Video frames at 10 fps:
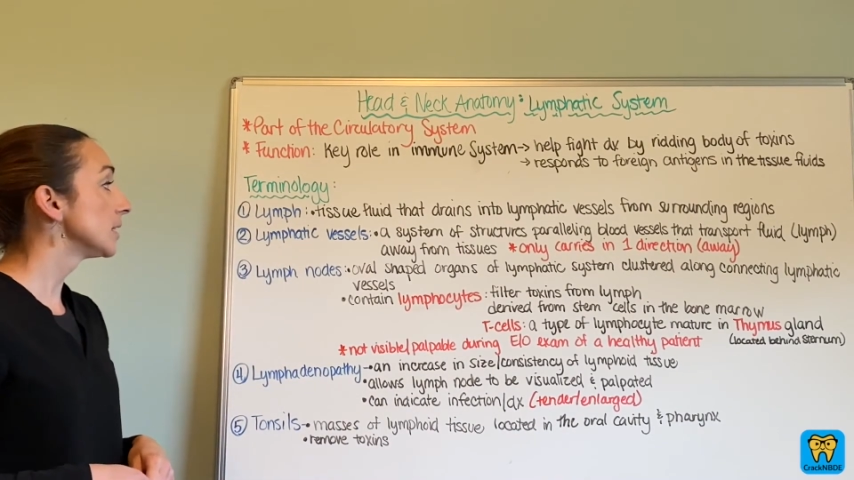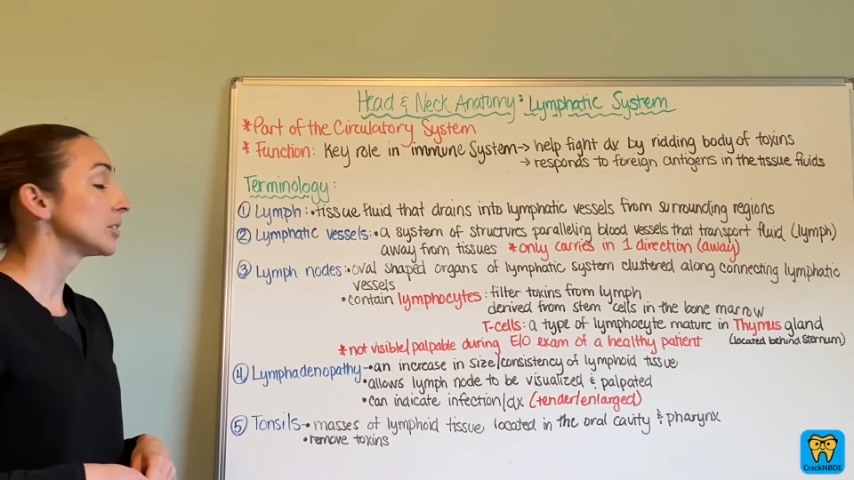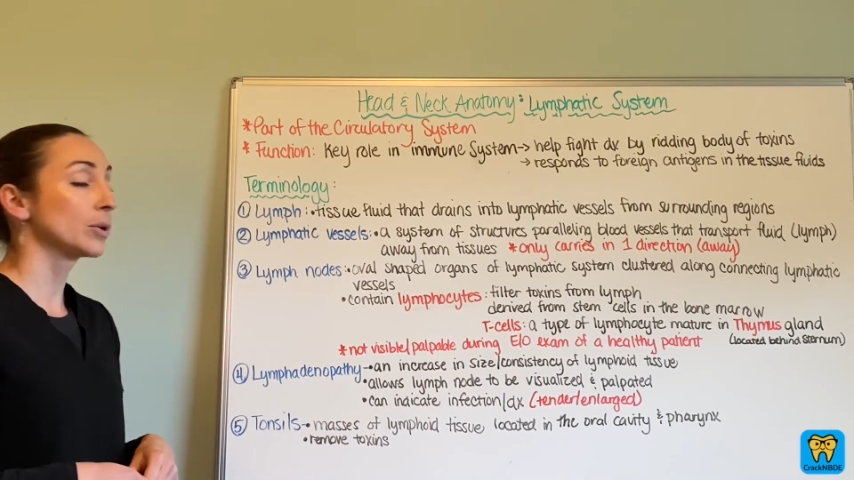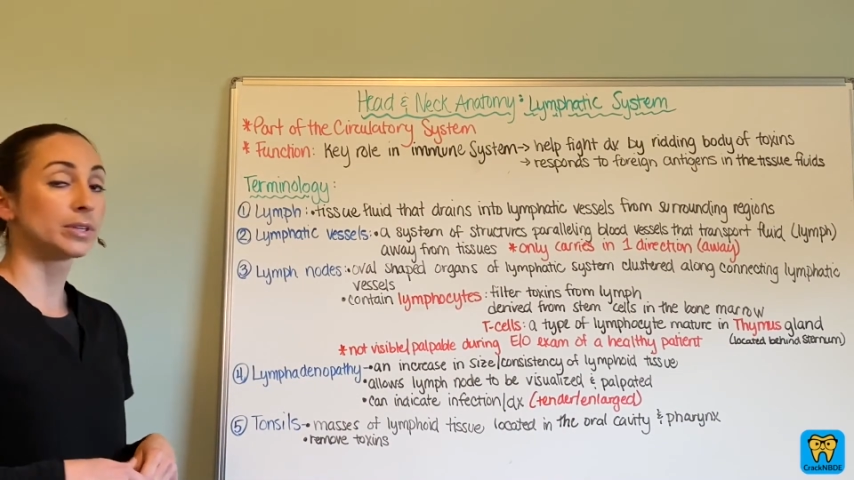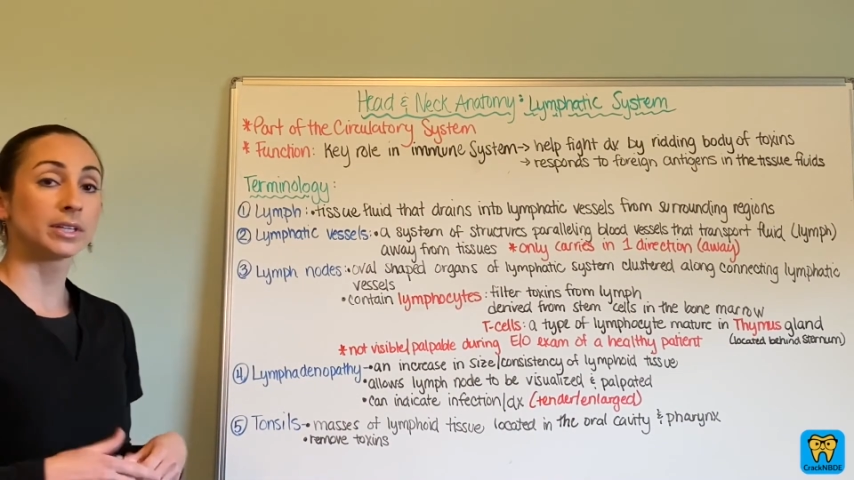
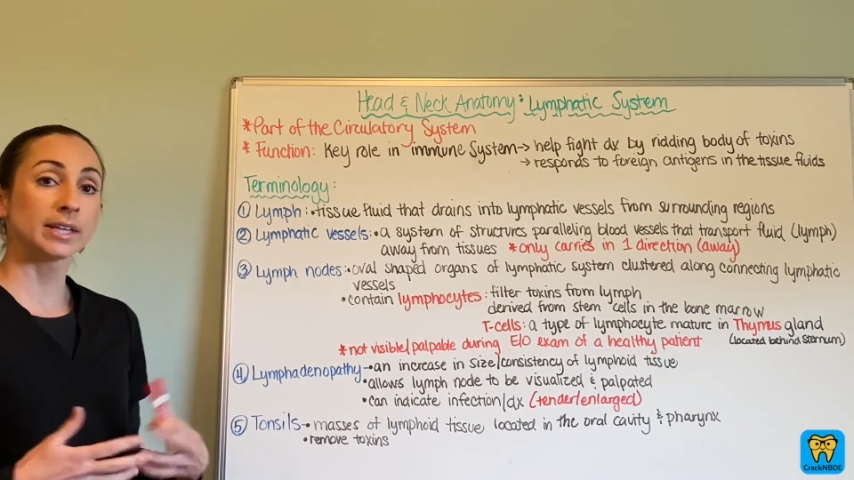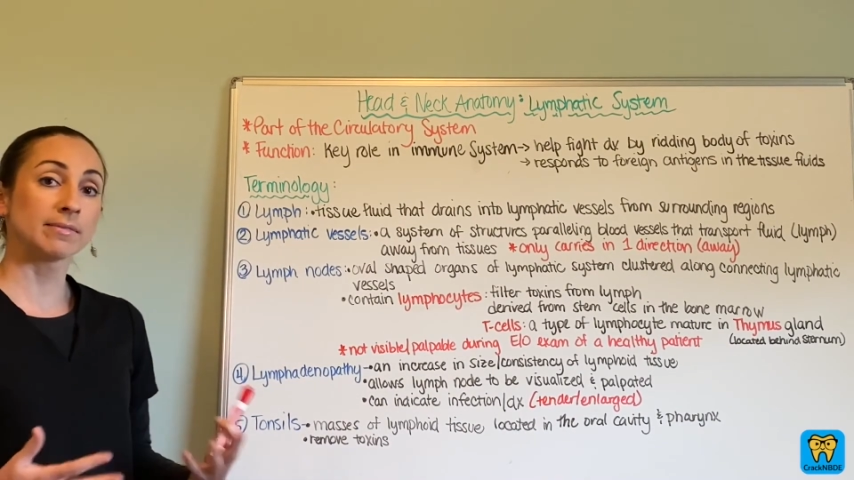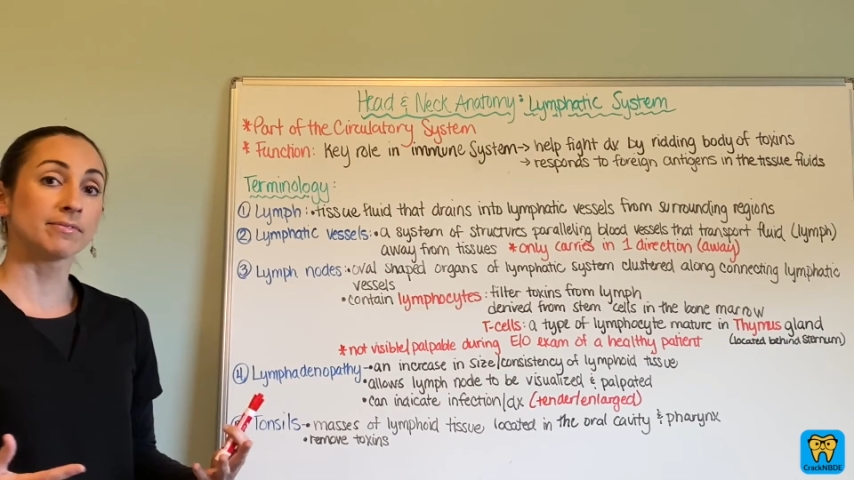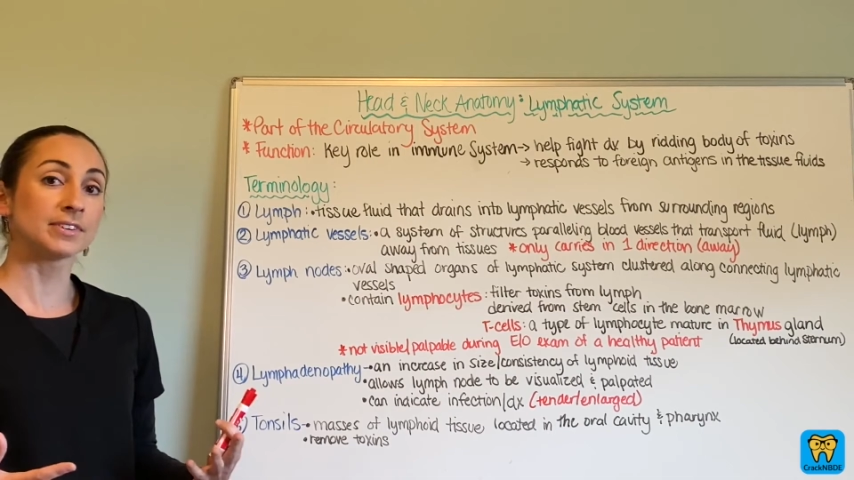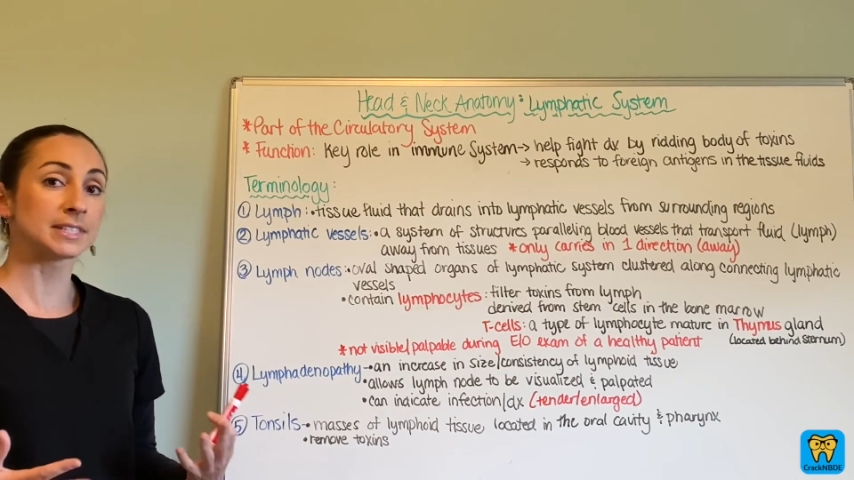So the
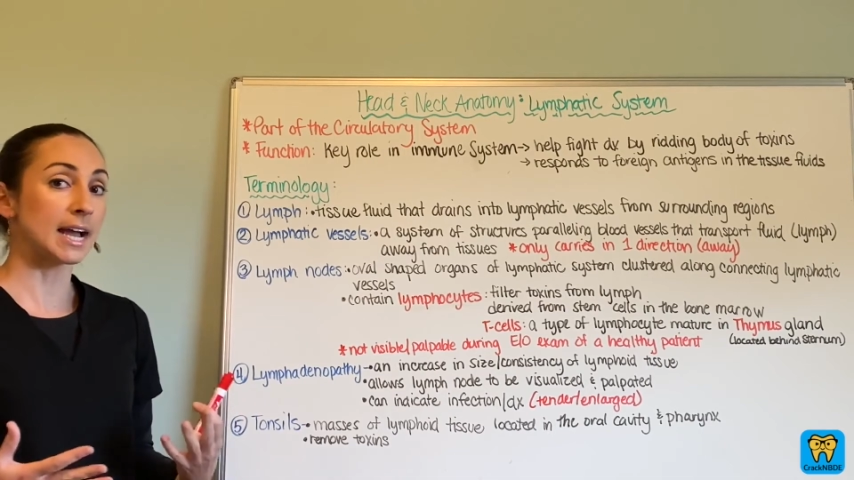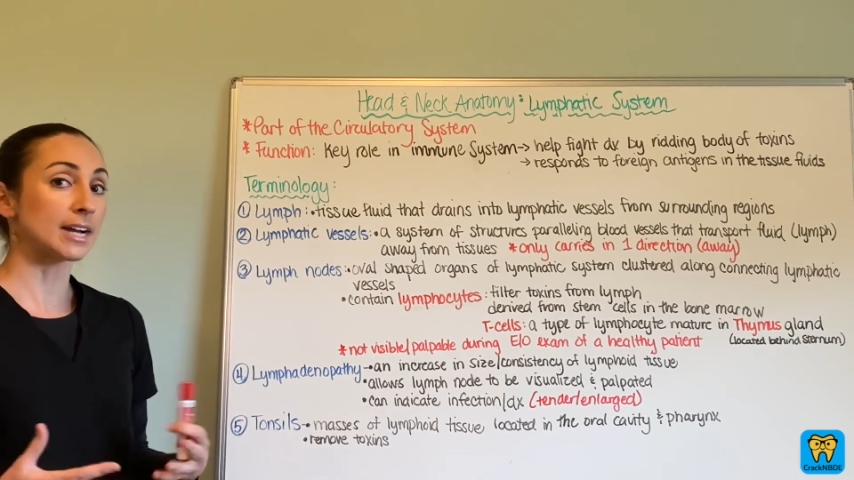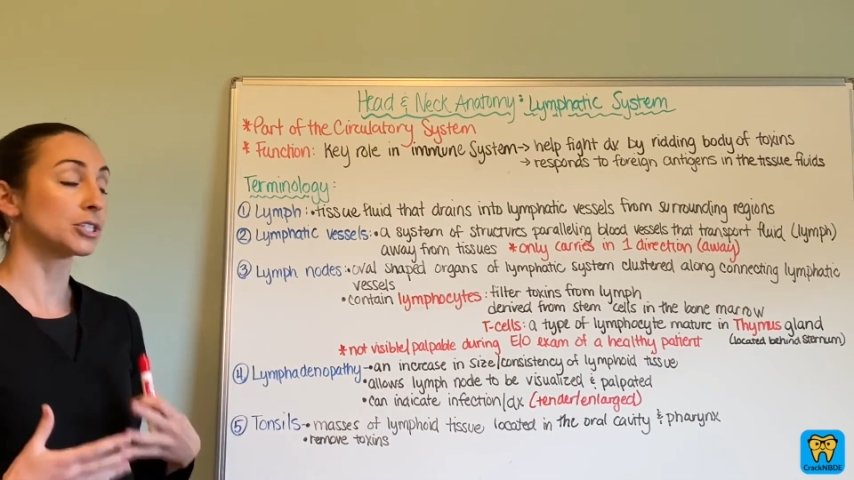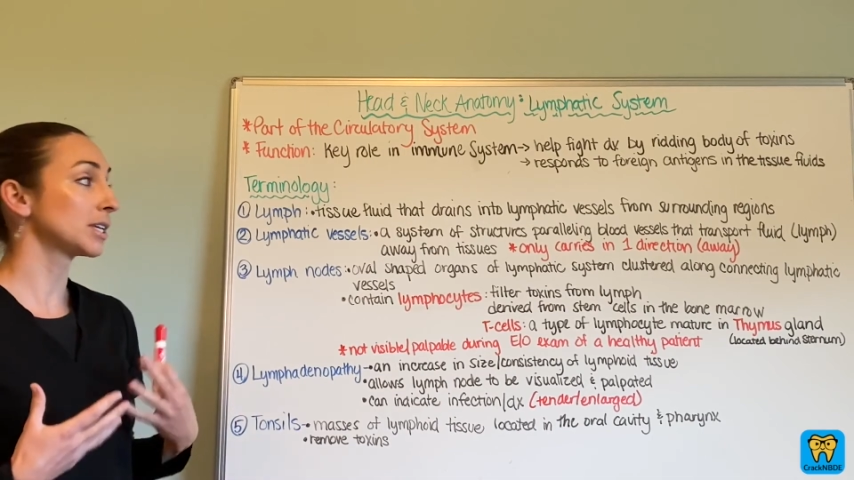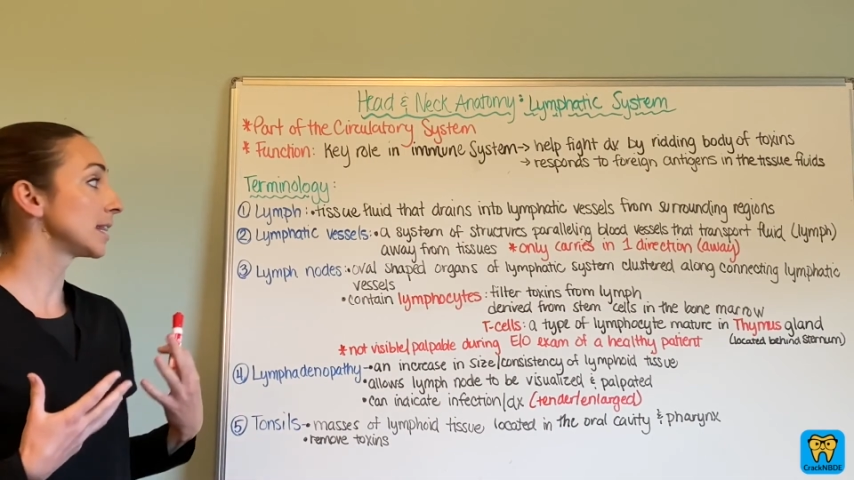lymph is
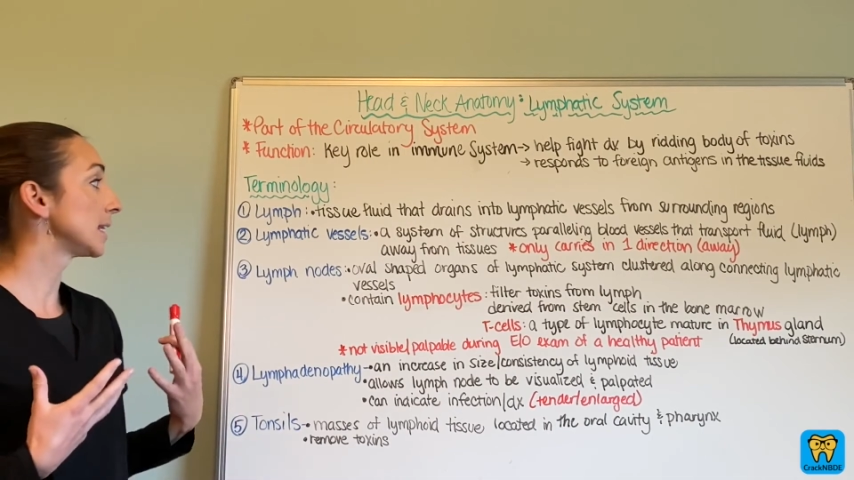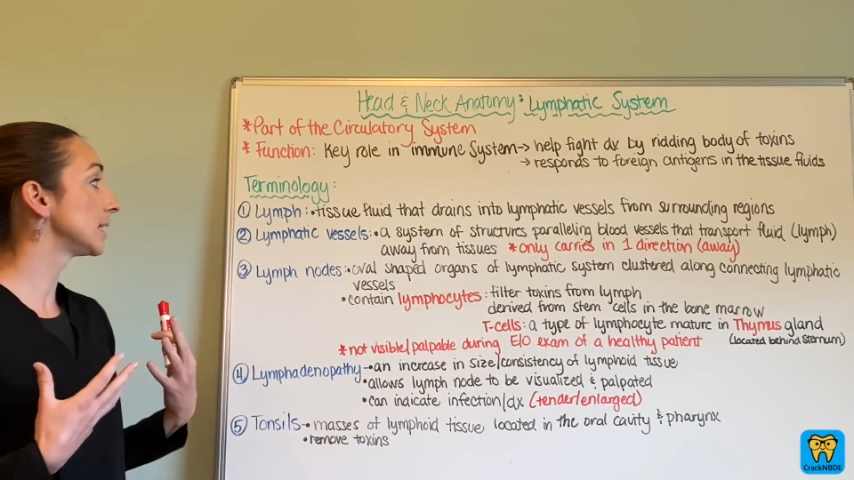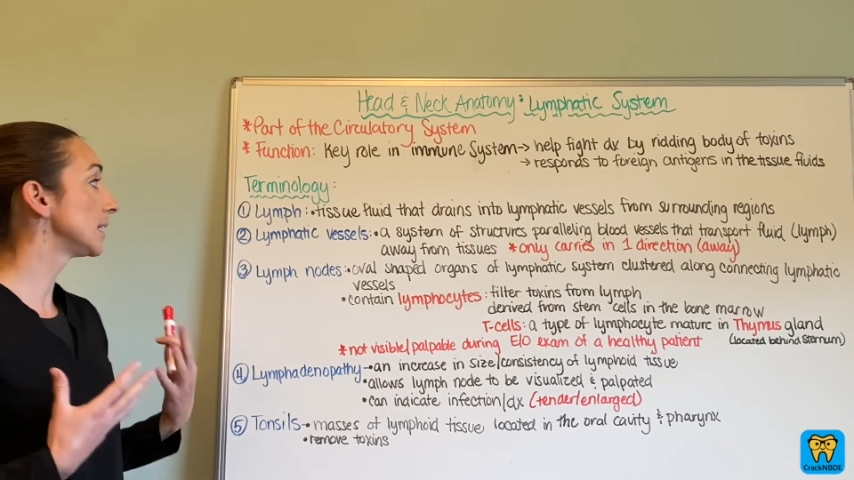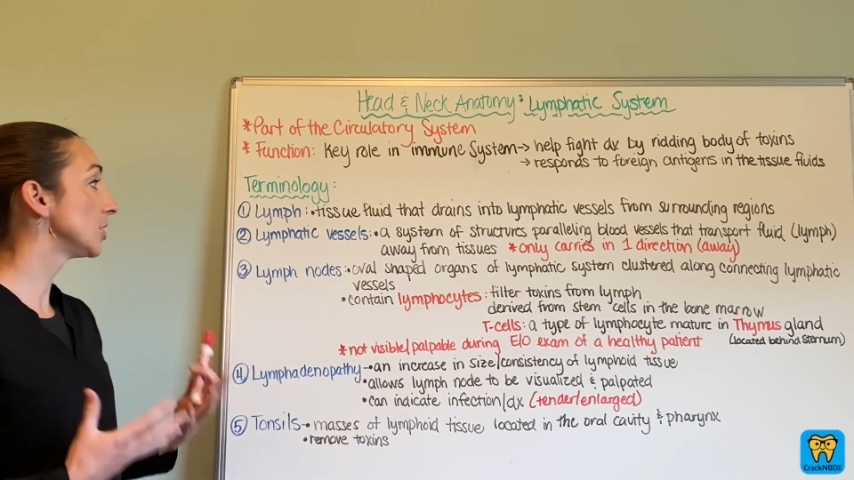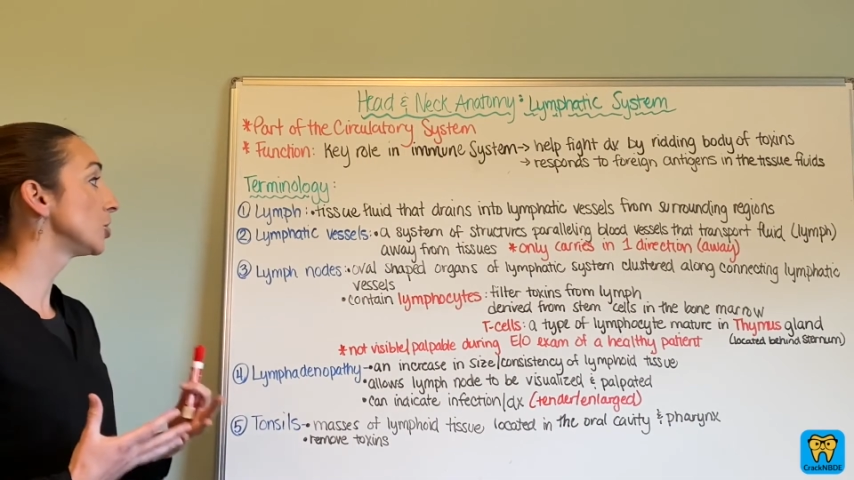actually the
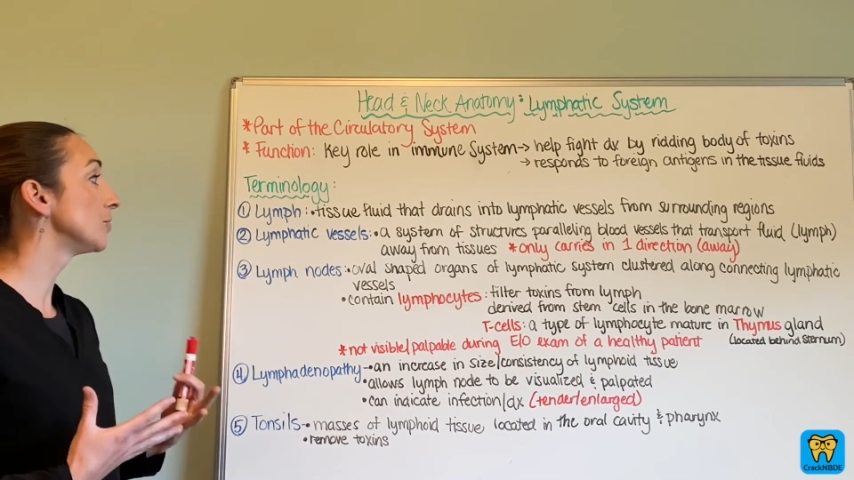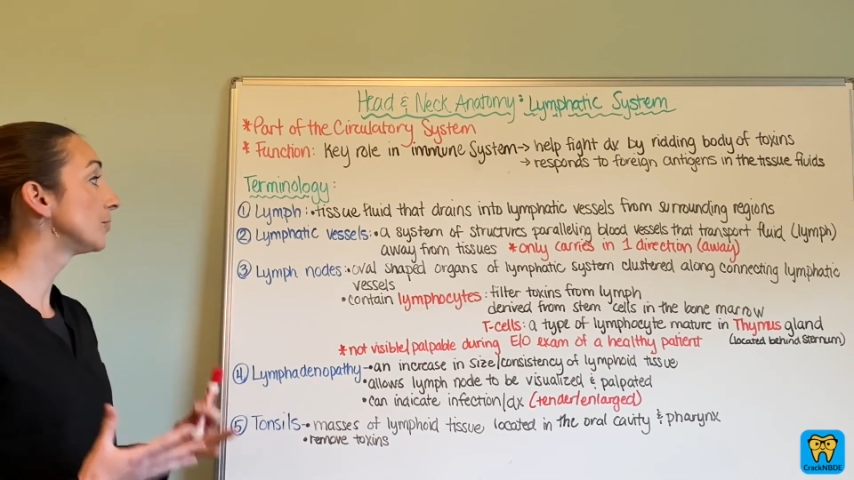tissue